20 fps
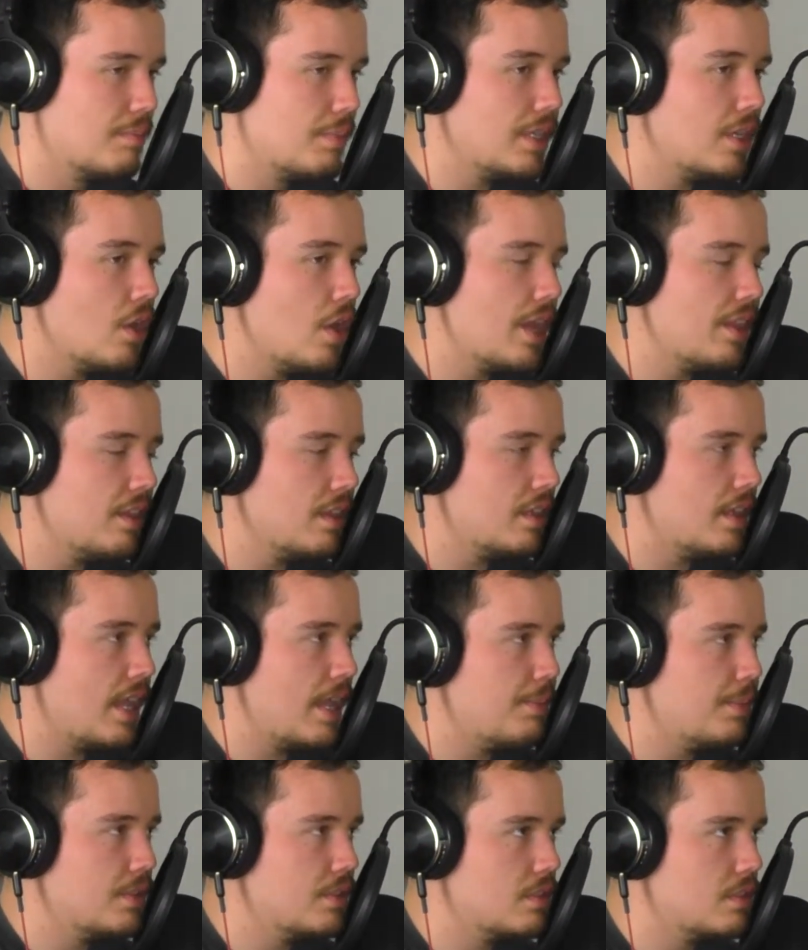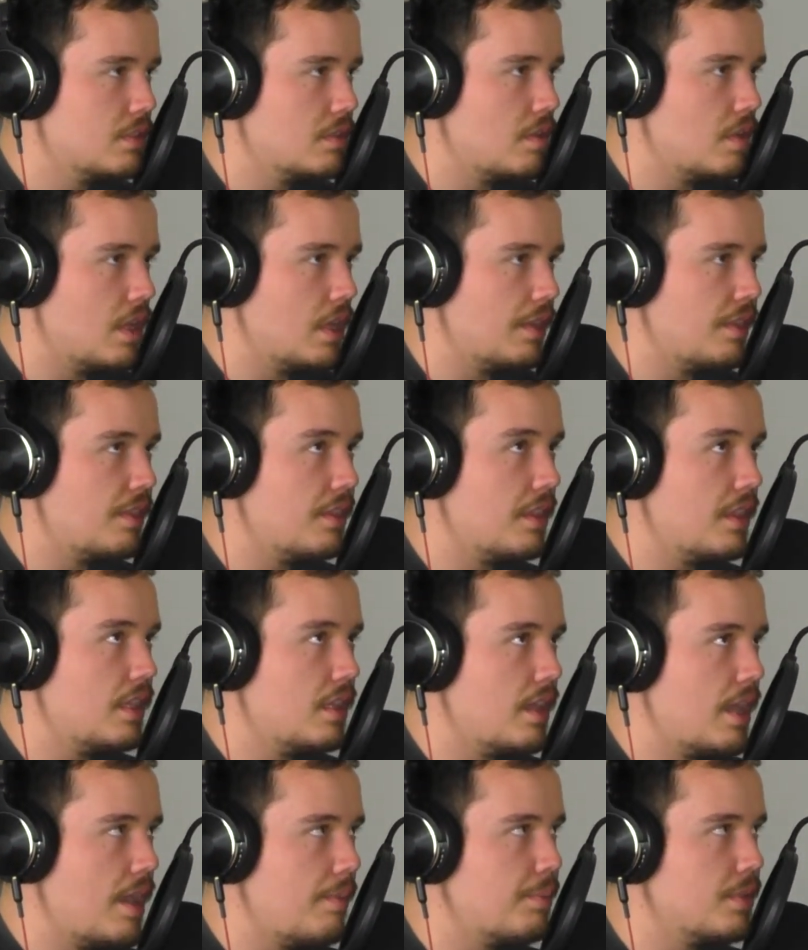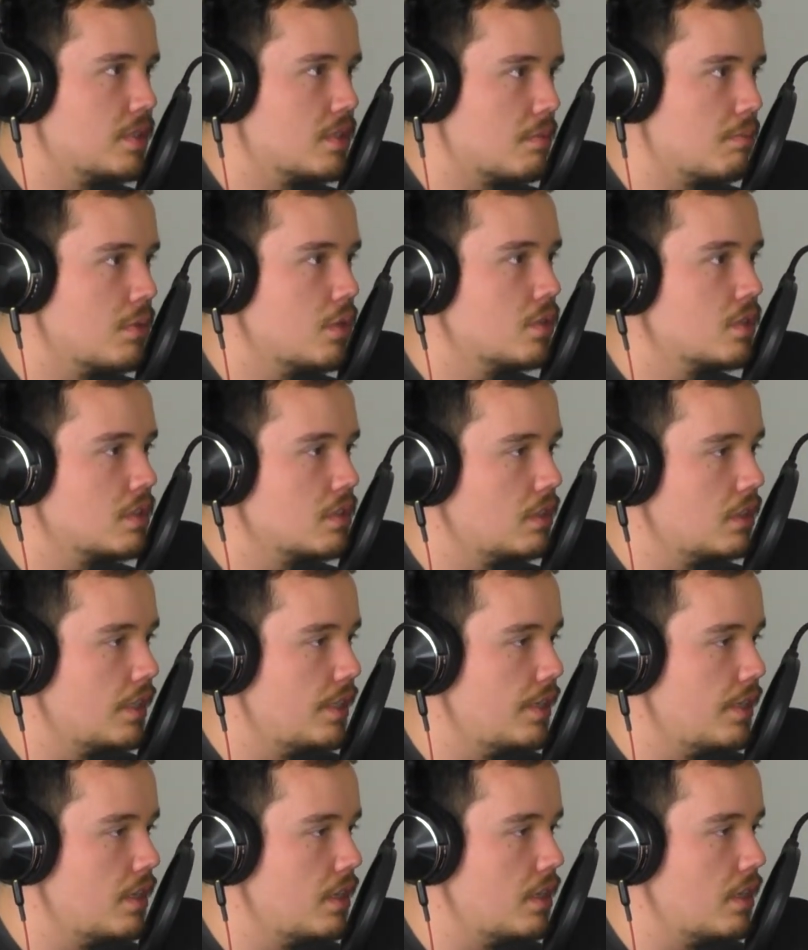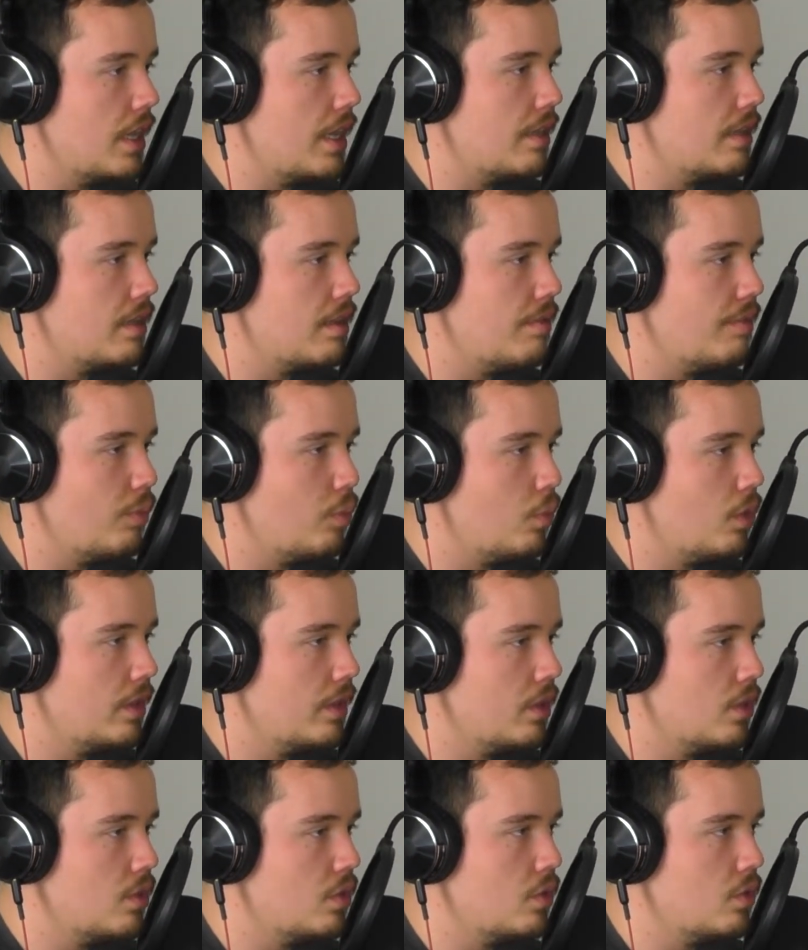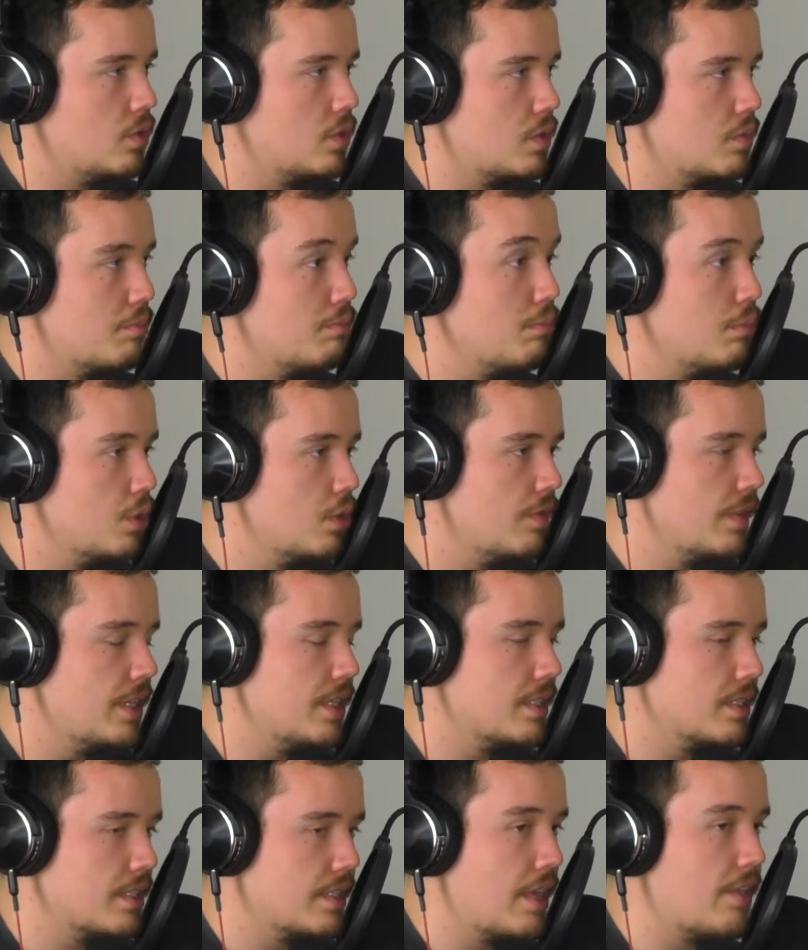But no, I think Cap is the most linear and the one whose movies.